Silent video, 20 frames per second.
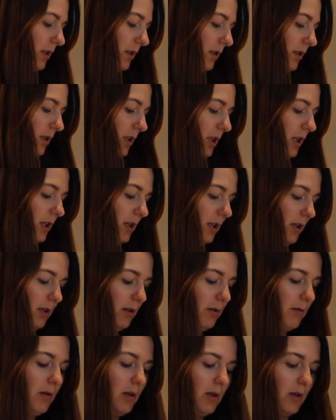
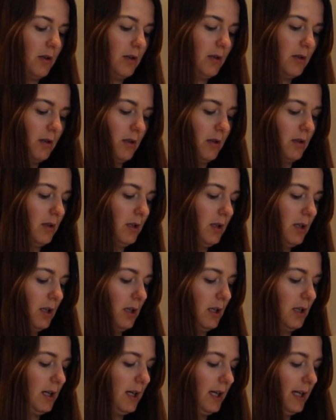onto
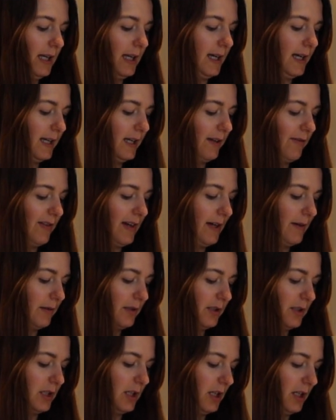a lightly
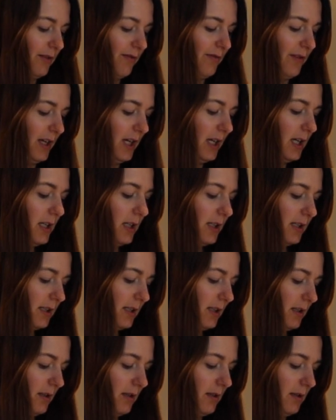floured
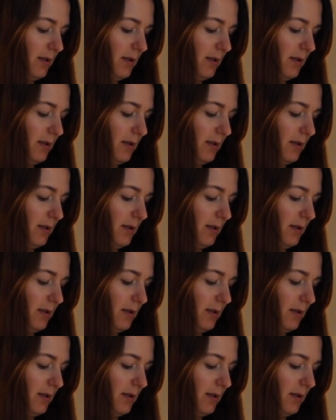surface.